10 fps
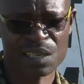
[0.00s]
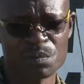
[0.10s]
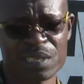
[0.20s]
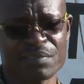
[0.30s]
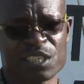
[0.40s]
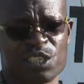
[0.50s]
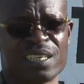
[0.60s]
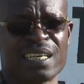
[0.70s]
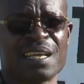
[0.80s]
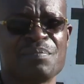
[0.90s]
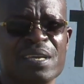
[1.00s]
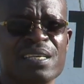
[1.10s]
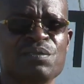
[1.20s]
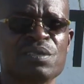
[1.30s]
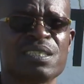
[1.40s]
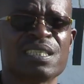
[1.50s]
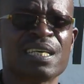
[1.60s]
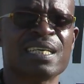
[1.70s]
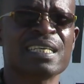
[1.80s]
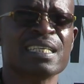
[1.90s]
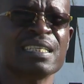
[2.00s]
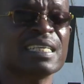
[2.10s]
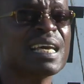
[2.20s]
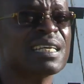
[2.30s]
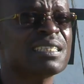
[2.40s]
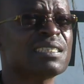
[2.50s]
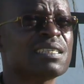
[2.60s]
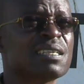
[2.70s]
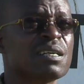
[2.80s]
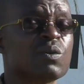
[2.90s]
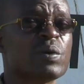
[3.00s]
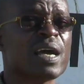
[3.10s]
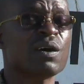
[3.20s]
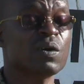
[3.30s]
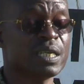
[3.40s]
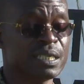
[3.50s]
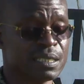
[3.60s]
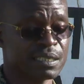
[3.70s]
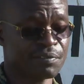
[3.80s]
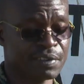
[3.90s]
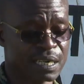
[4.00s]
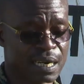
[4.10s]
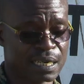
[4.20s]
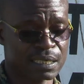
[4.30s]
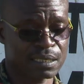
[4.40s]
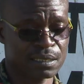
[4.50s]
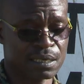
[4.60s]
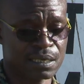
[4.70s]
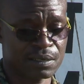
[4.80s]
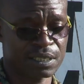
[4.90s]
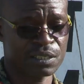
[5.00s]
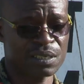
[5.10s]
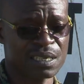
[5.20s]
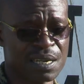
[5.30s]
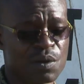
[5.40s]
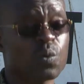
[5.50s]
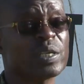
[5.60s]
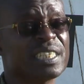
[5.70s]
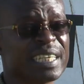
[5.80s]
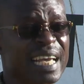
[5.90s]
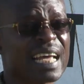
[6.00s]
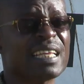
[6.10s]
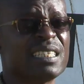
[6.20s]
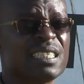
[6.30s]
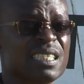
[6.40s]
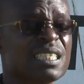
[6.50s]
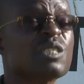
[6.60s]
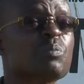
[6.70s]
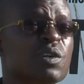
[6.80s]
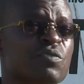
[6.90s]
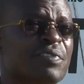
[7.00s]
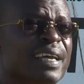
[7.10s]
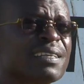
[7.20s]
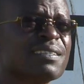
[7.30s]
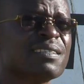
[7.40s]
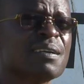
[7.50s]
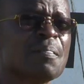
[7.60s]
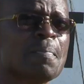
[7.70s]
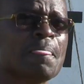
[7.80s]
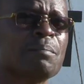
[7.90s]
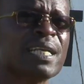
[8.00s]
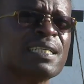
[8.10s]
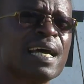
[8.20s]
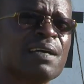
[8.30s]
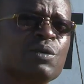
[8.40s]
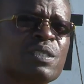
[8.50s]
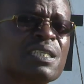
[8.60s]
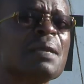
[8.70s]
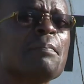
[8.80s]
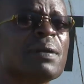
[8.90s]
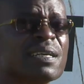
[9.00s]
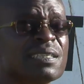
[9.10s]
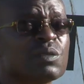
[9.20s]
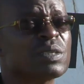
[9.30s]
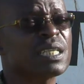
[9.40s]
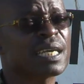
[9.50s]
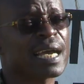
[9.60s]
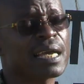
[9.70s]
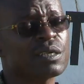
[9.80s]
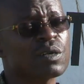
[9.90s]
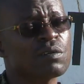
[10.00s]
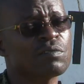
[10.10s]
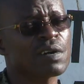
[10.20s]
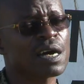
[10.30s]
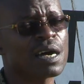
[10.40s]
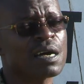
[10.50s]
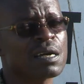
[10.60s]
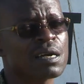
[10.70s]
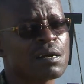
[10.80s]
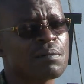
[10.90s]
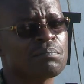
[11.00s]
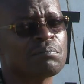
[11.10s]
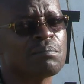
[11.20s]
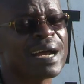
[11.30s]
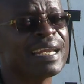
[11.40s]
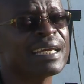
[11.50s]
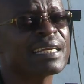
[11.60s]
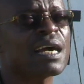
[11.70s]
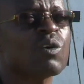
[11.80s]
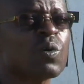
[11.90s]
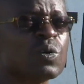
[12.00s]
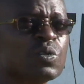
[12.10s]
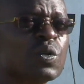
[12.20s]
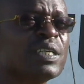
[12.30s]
key observation that I made was, yes, we are all in East African region. We share the disease profiles, but I was impressed with the kind of malaria control